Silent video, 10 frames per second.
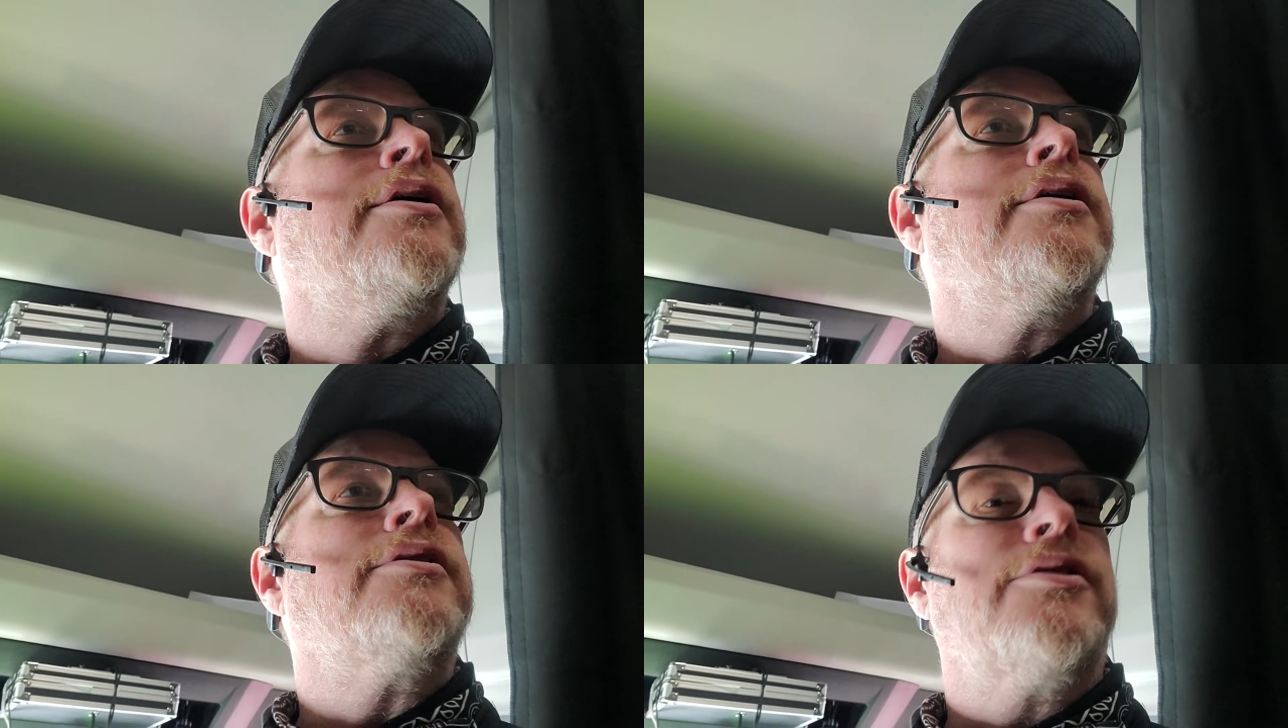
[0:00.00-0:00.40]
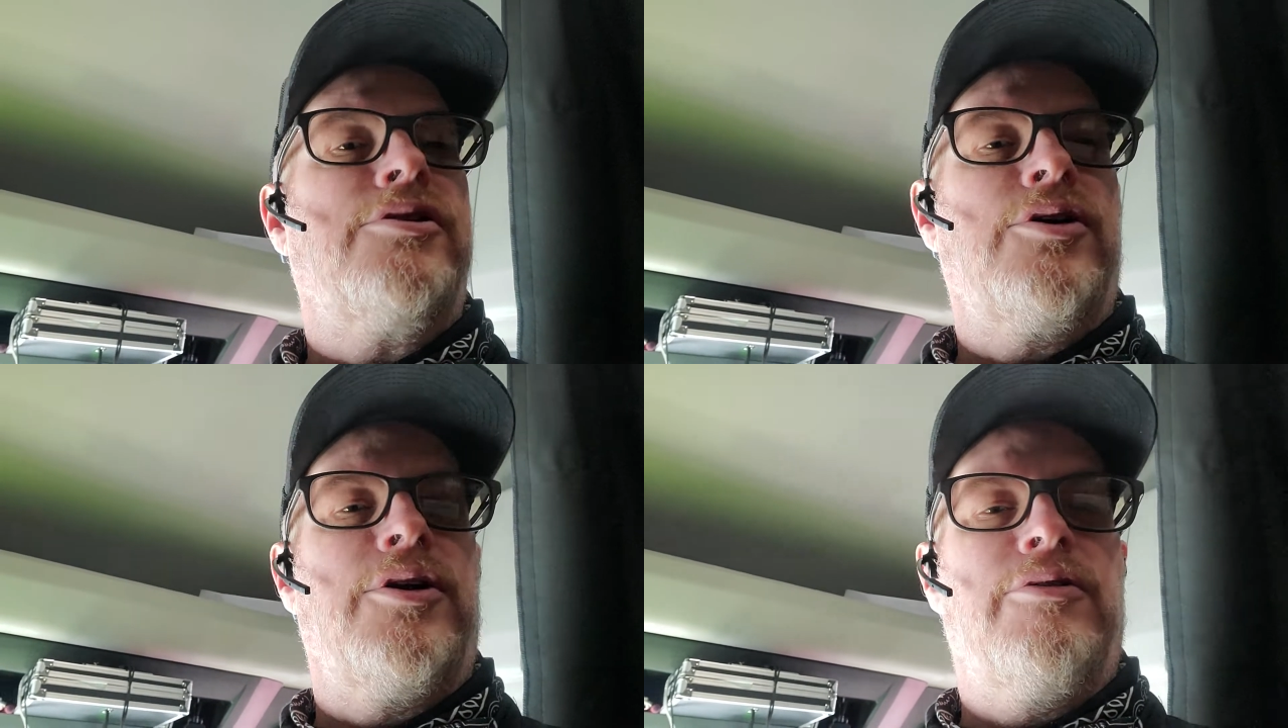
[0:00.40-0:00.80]
And just
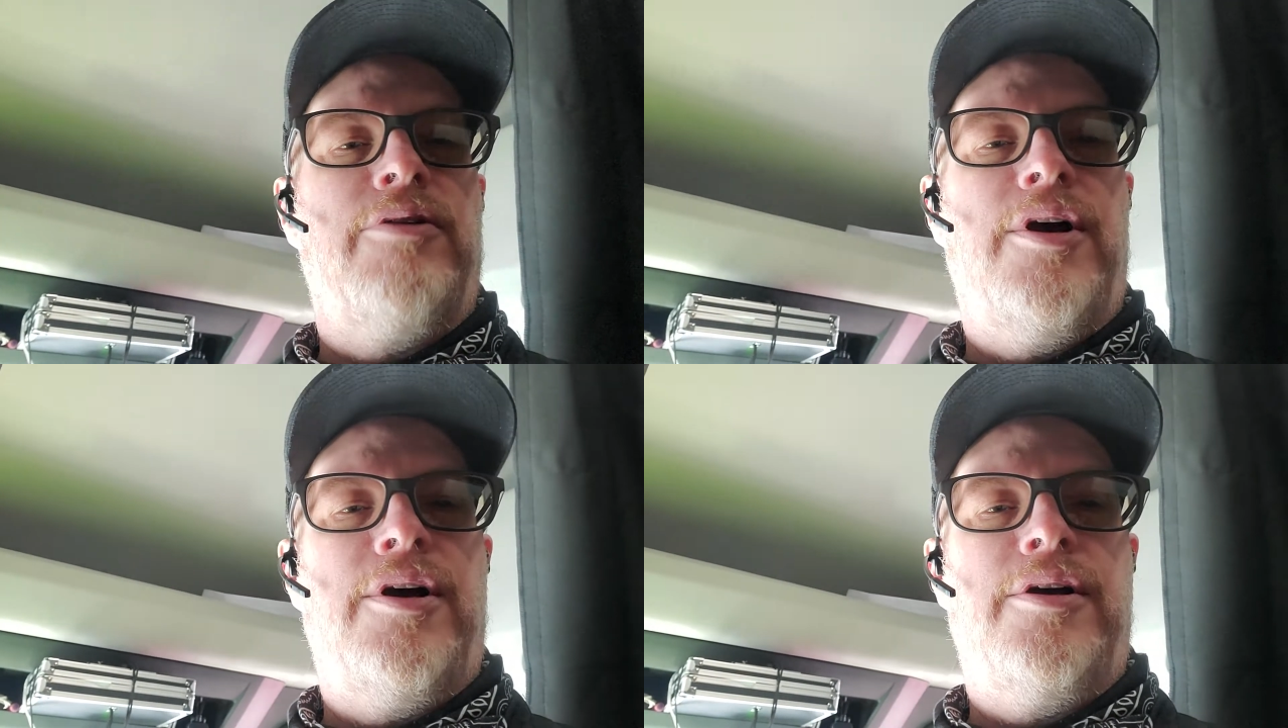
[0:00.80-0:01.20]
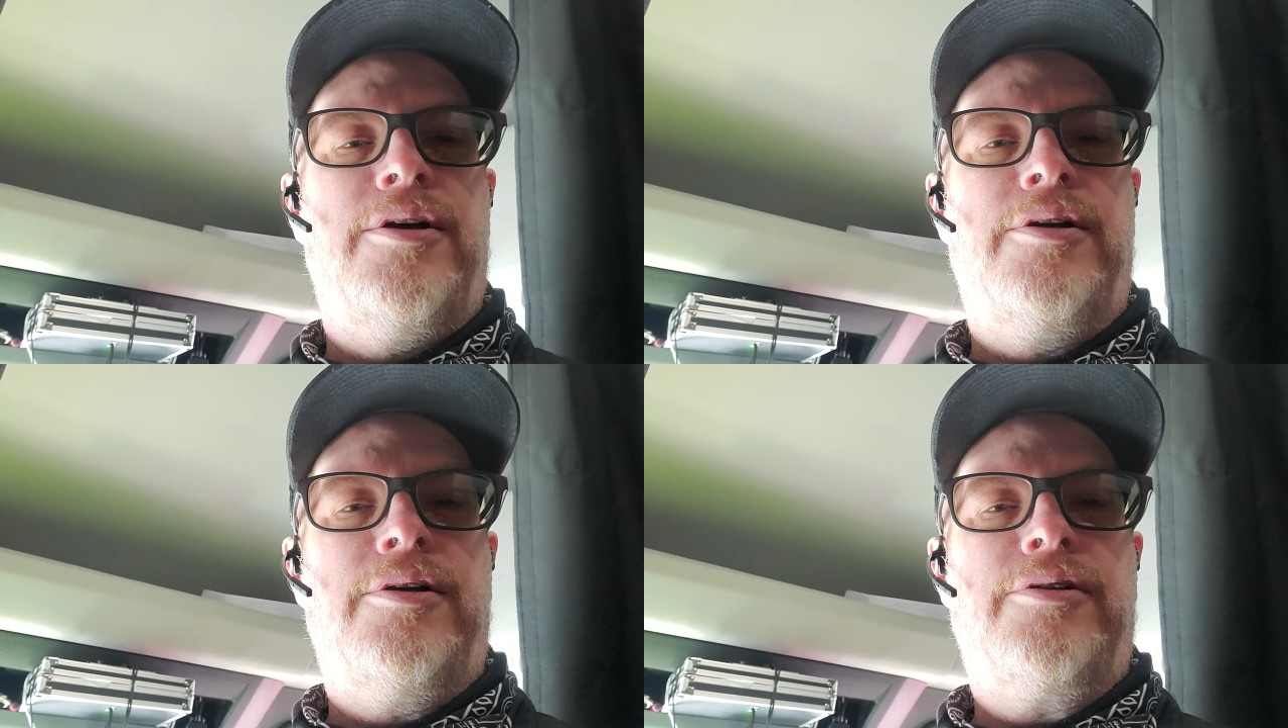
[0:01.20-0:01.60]
took her
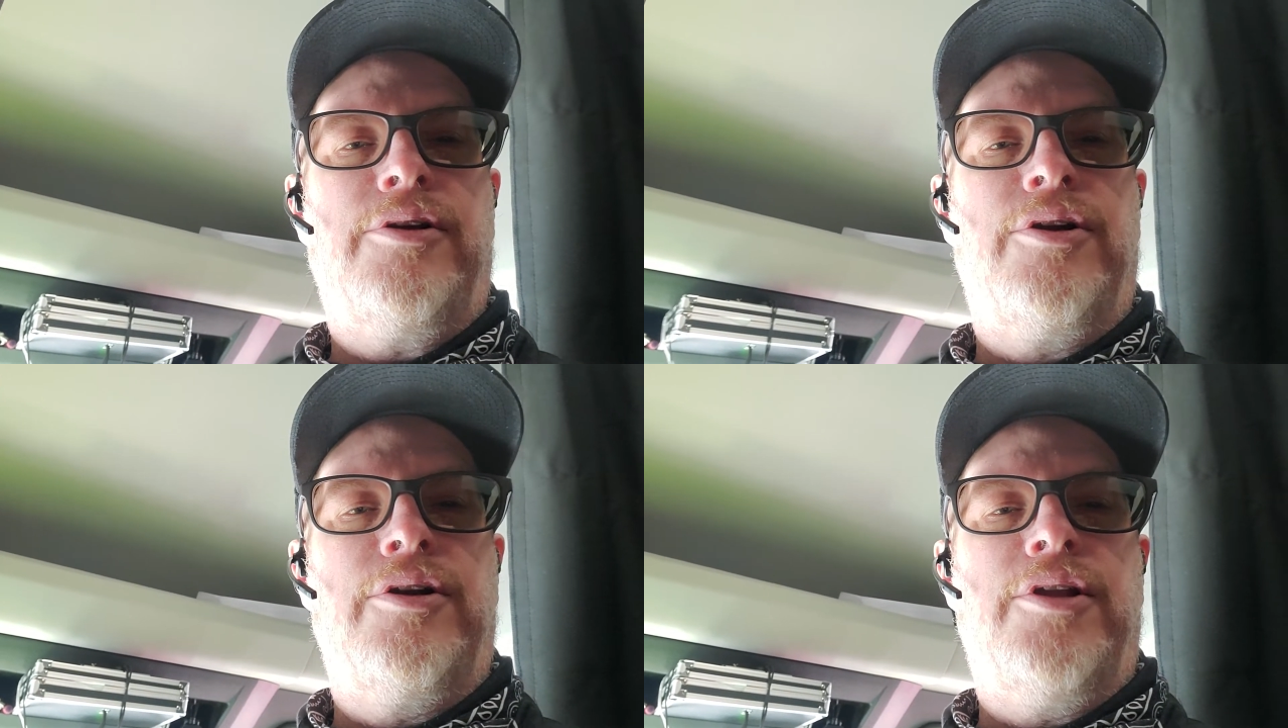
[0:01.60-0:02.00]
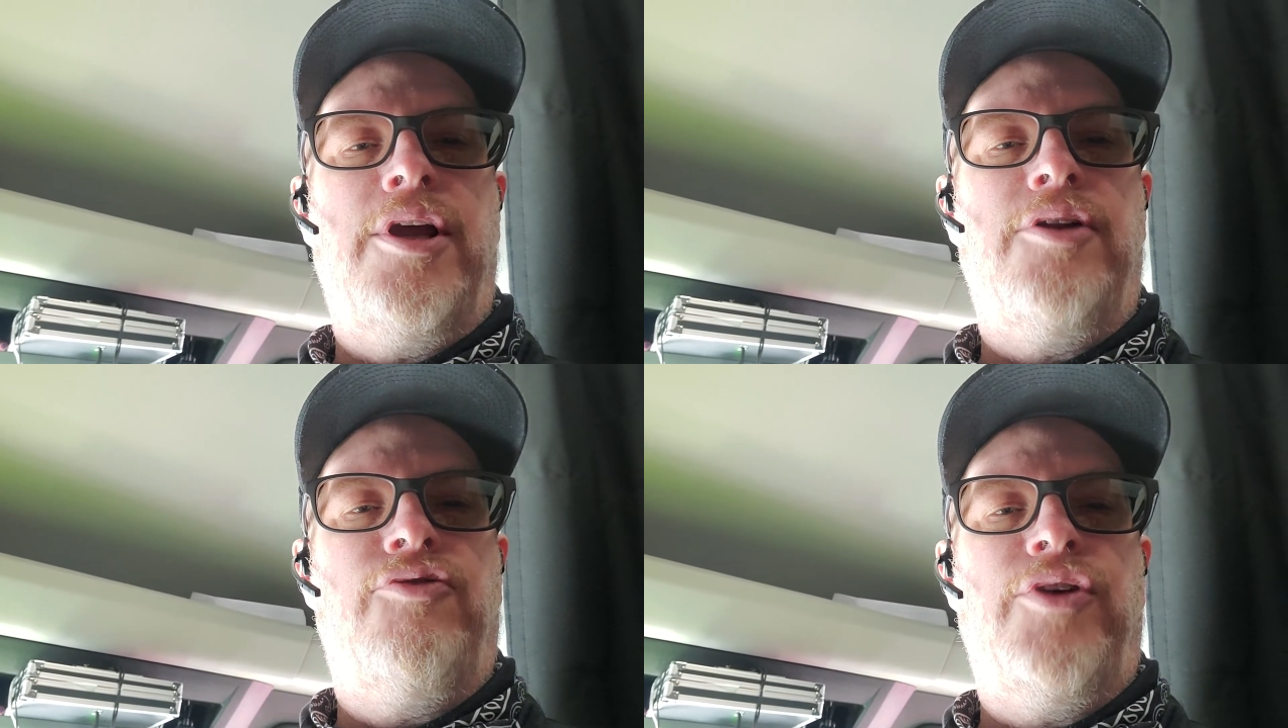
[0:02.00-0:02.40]
uh, took her a
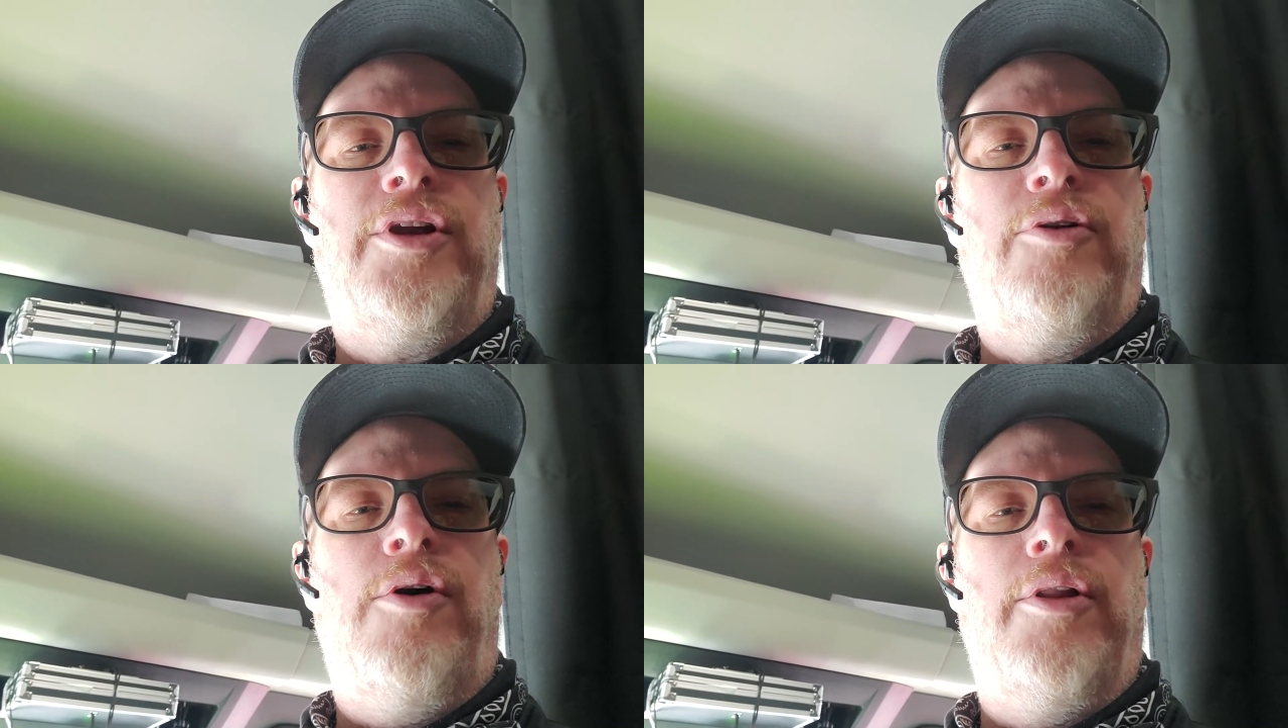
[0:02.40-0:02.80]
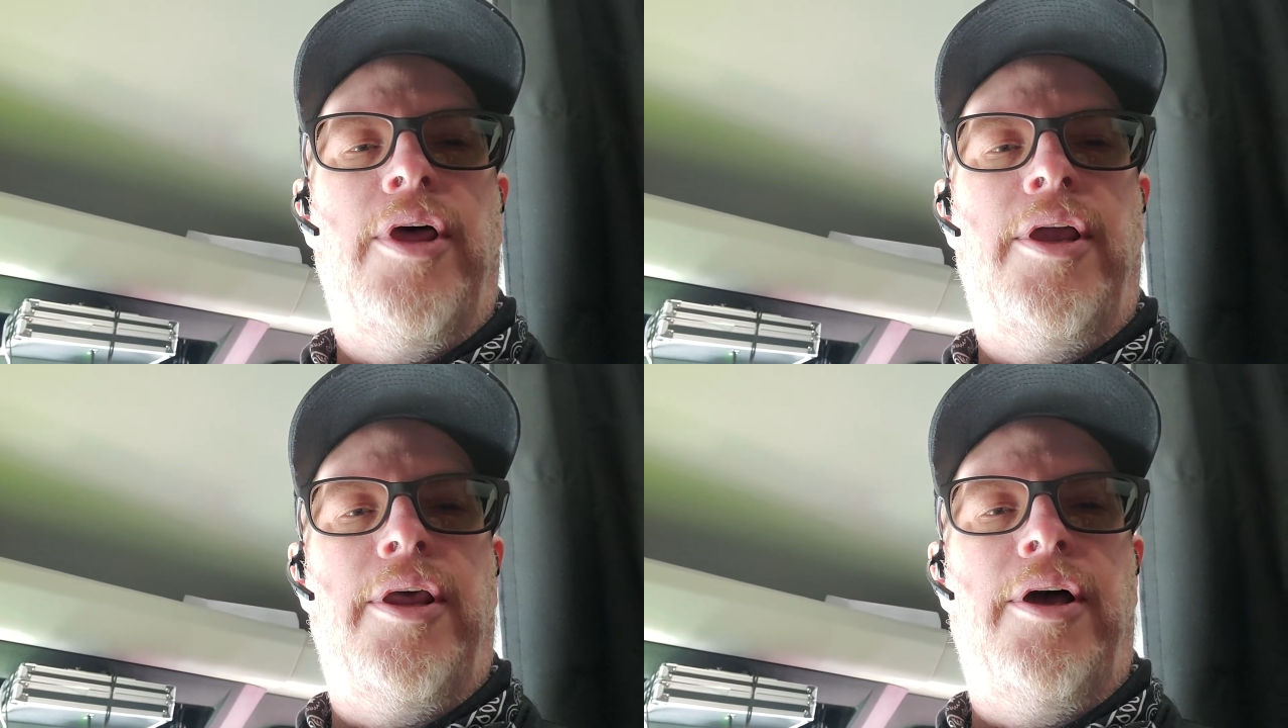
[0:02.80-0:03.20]
day to figure all
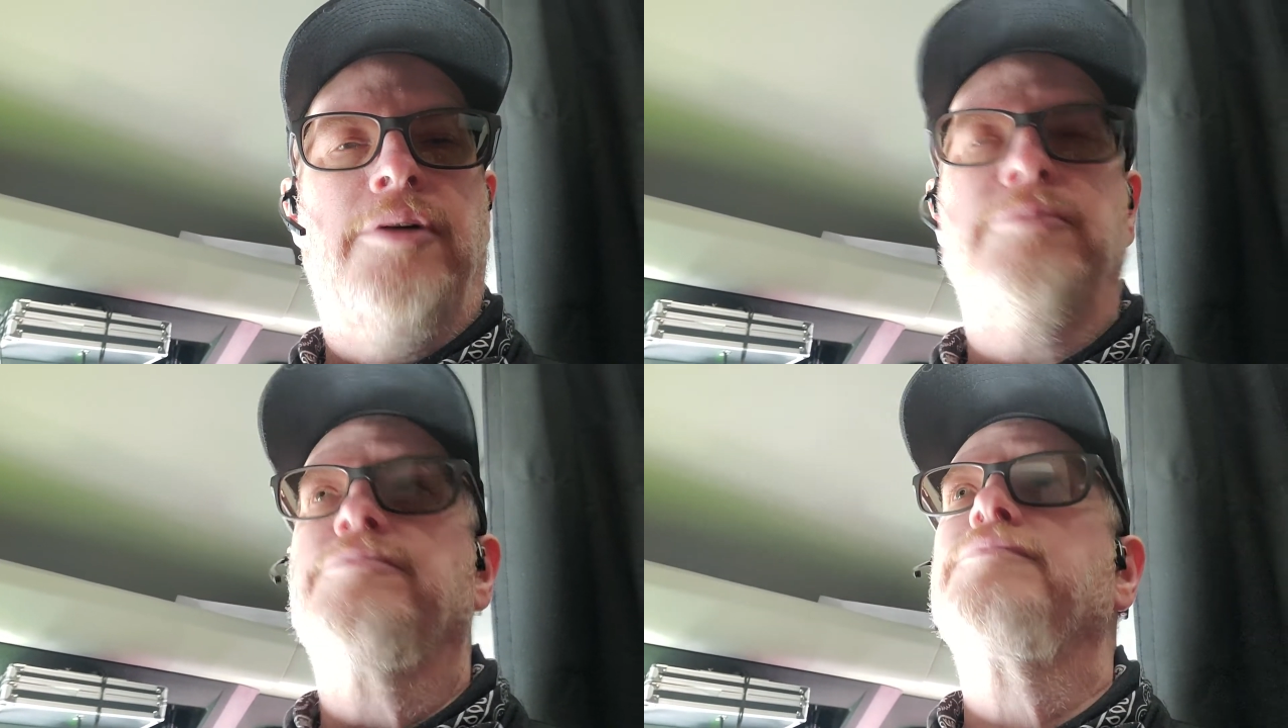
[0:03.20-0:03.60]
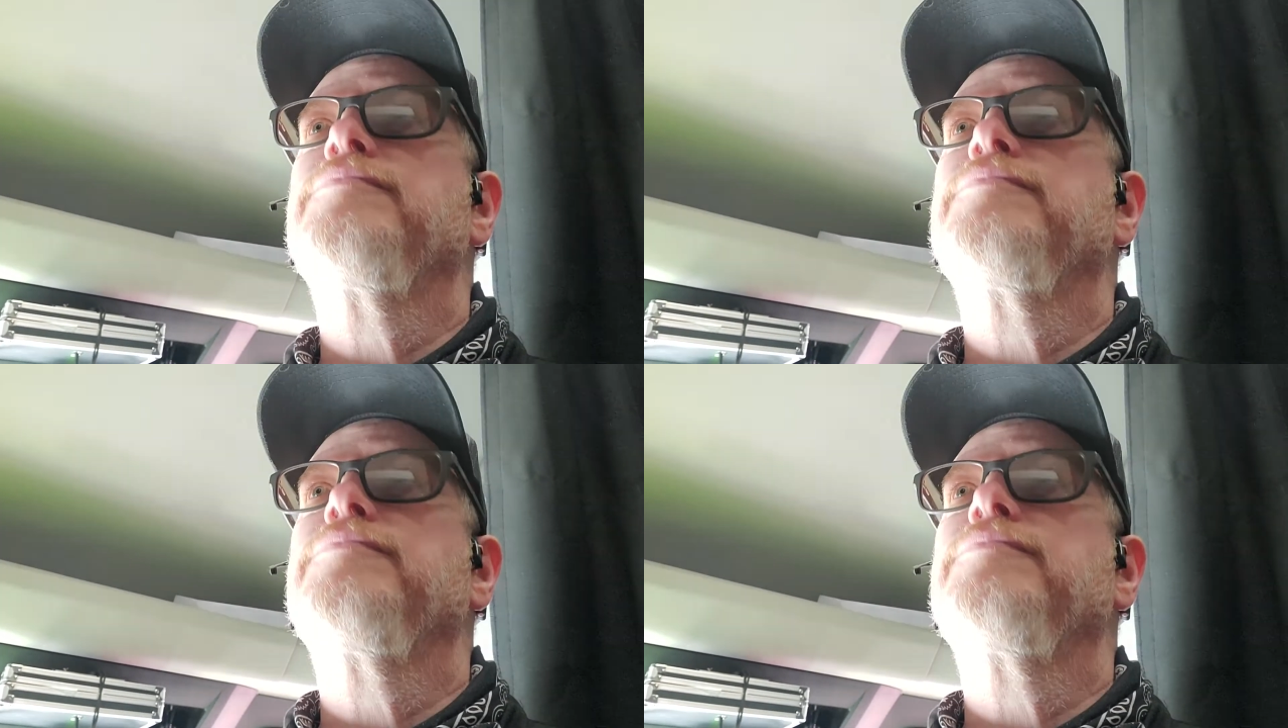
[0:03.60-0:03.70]
that out.